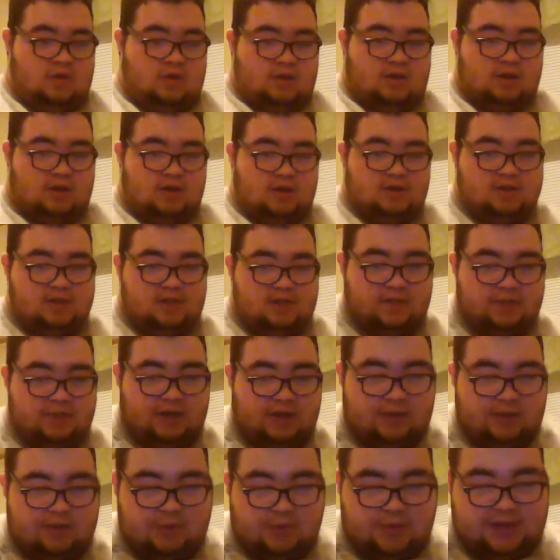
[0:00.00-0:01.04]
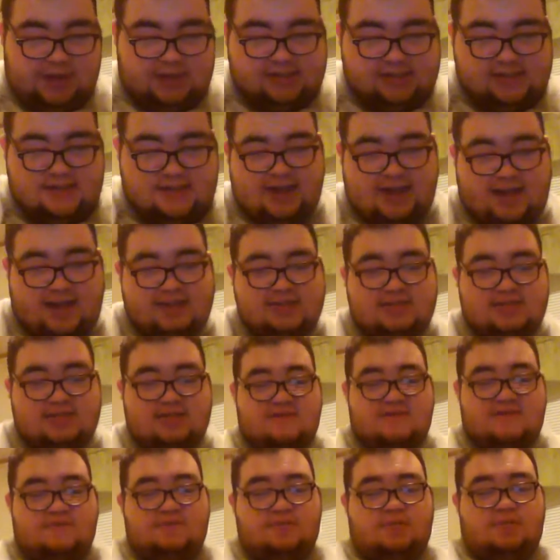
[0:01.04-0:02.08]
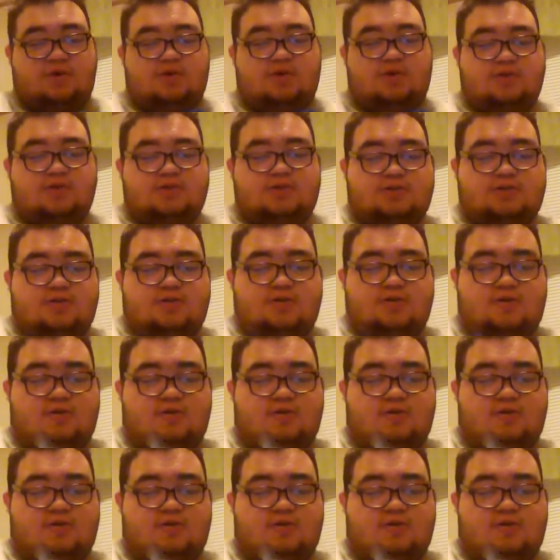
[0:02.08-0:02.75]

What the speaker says: Next up, you got 3 Tenacity of the Monarchs.